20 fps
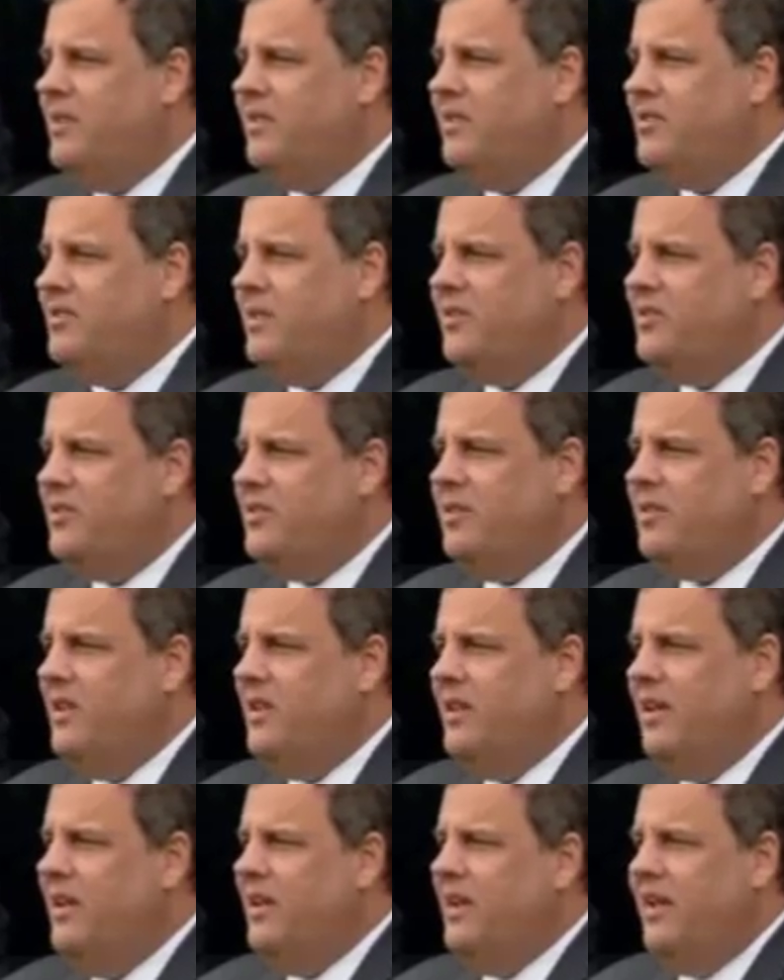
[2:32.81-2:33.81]

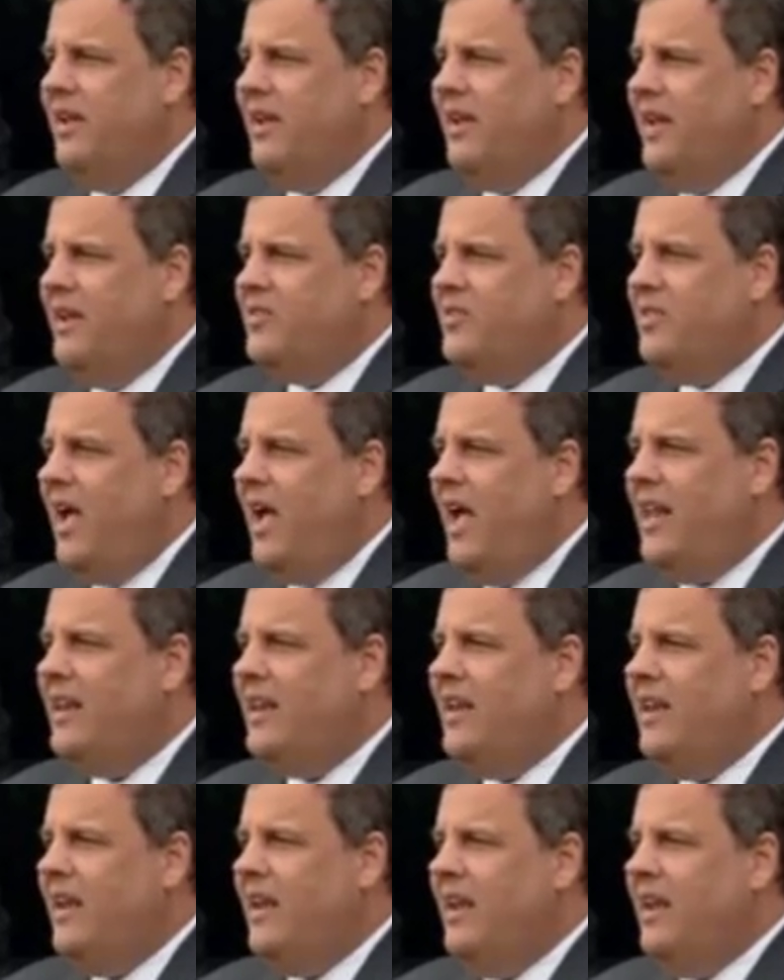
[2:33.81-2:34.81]
It's not